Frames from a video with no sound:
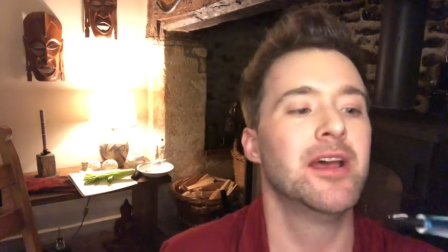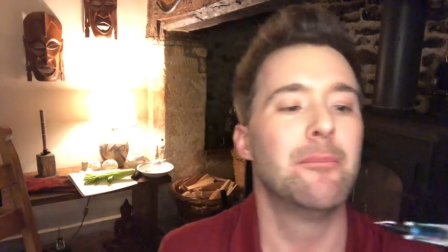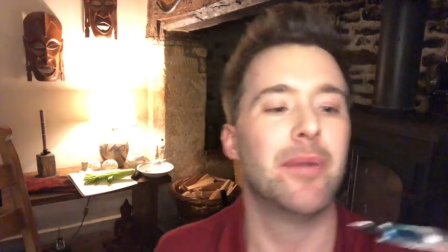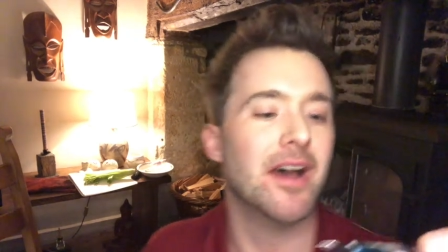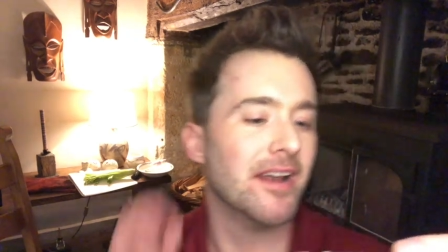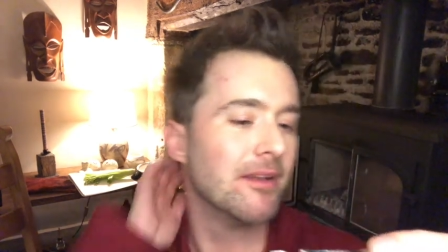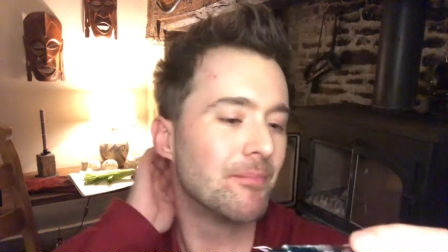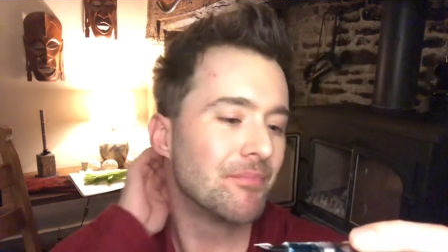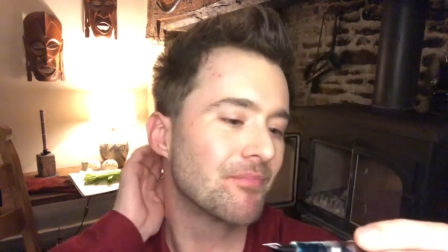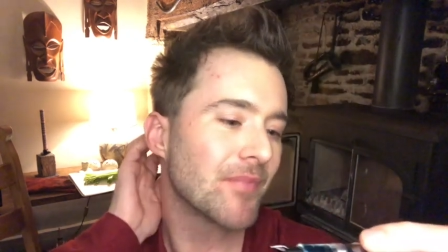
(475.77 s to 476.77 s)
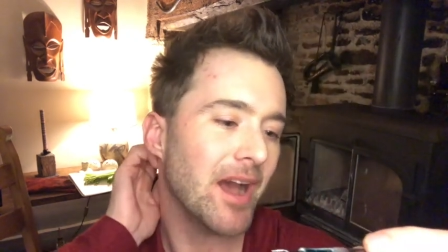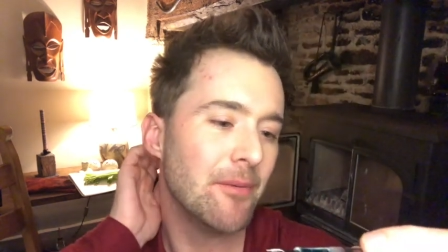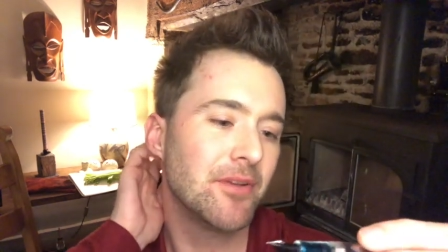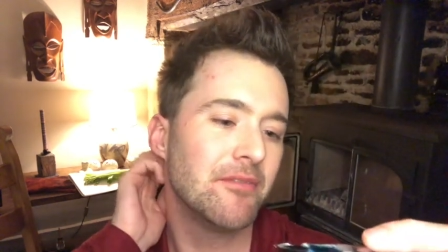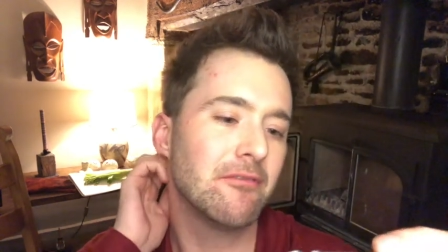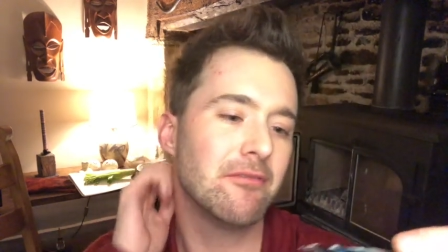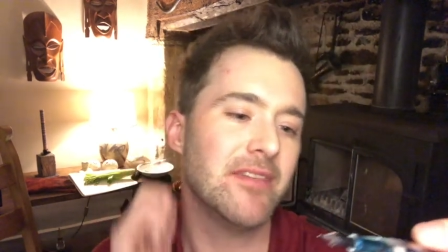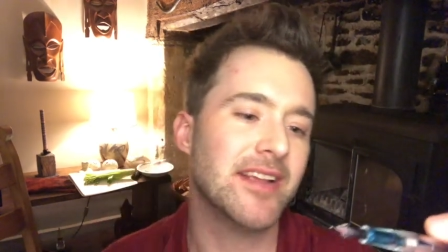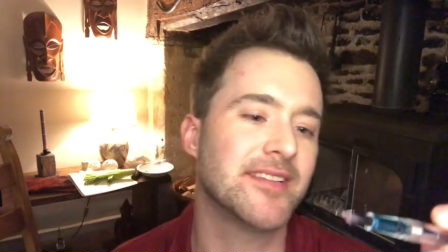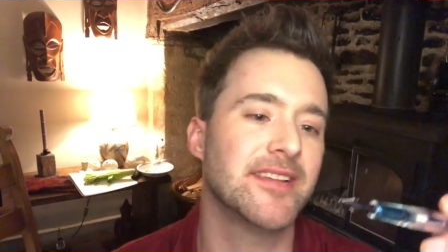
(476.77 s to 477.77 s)
But I wouldn't
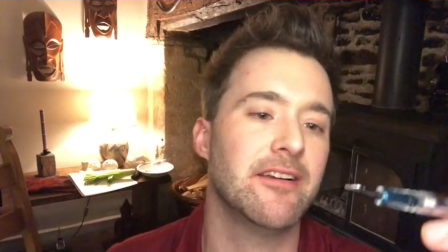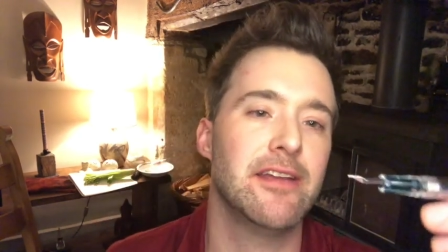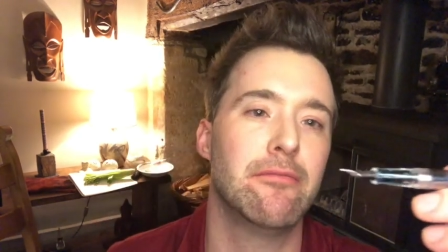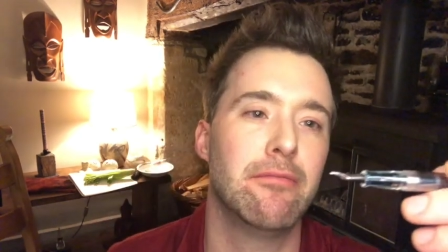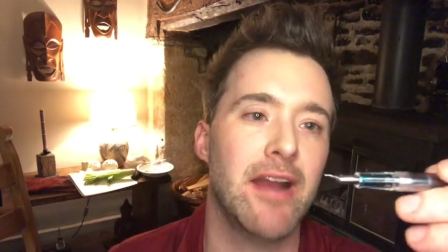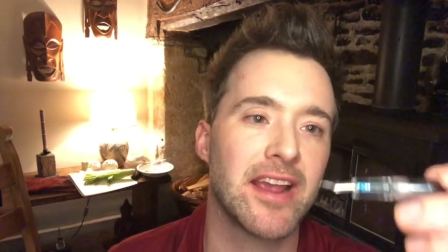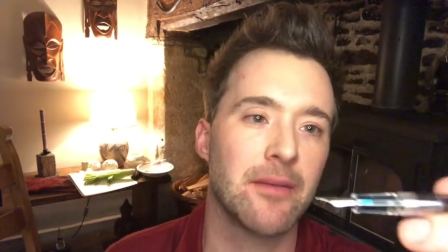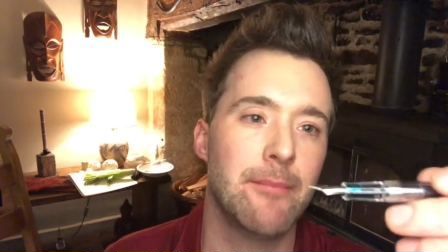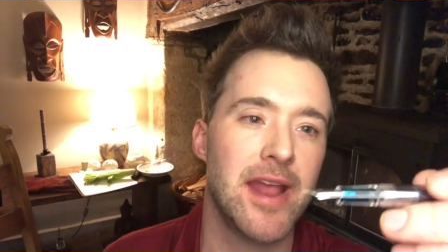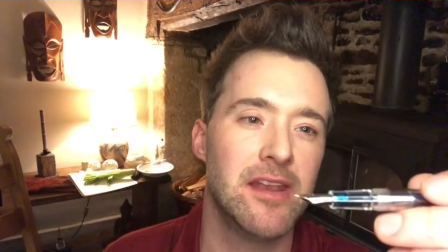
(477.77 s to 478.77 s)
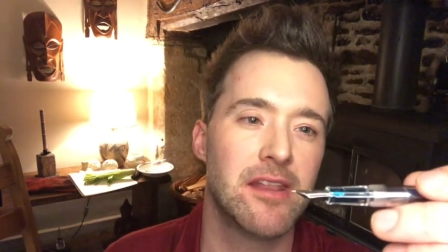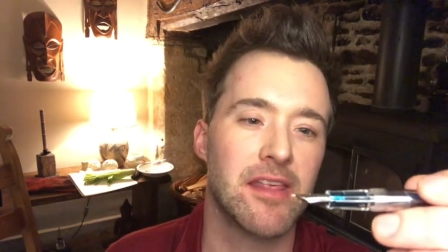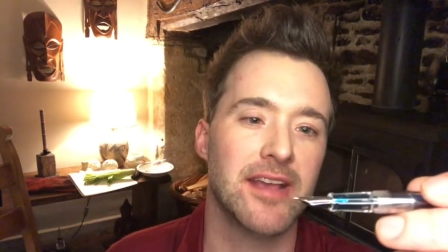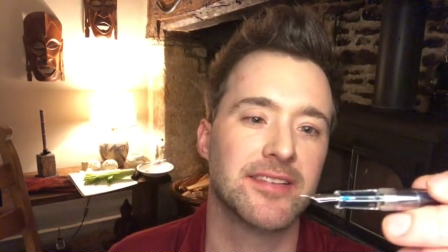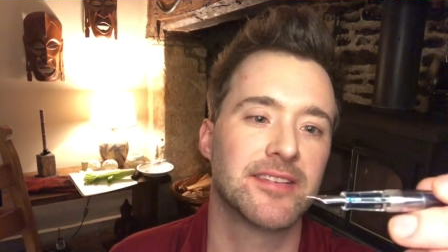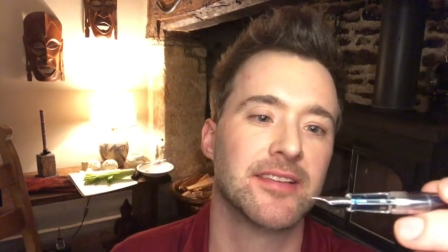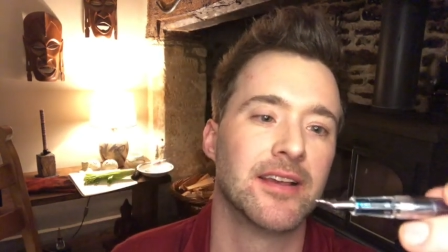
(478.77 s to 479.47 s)
necessarily recommend this